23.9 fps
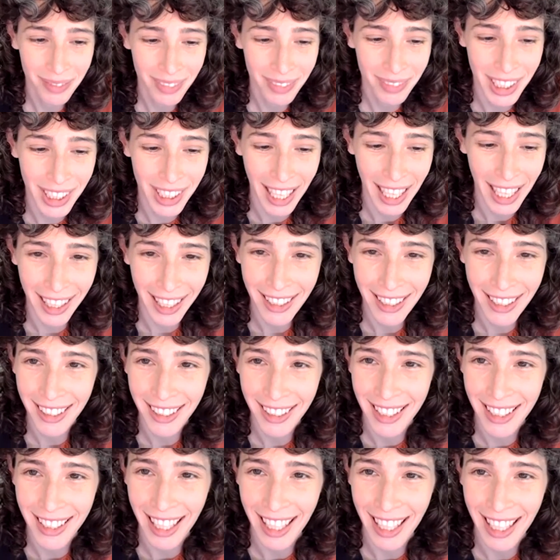Does
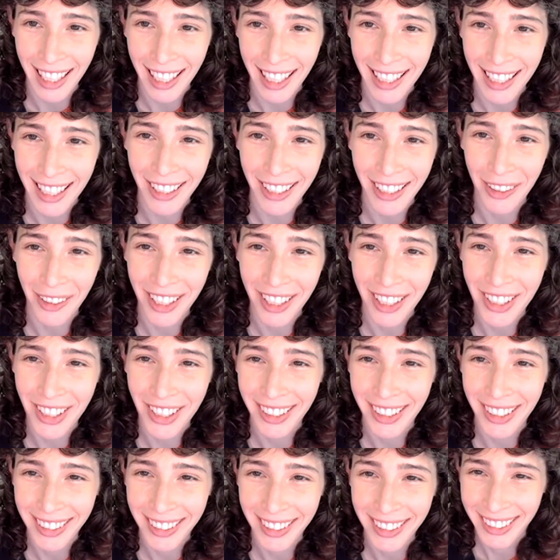that answer your
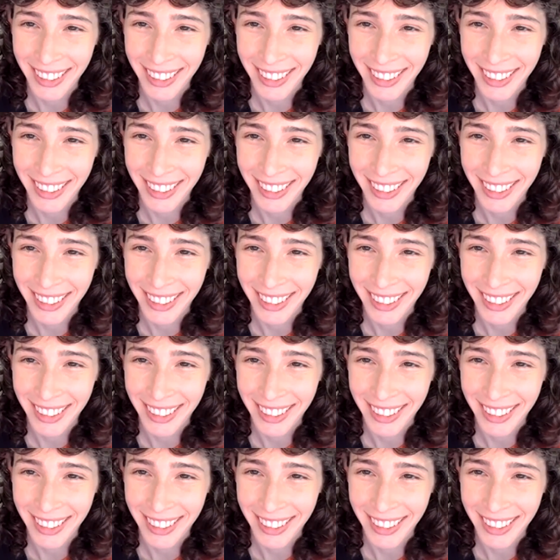question?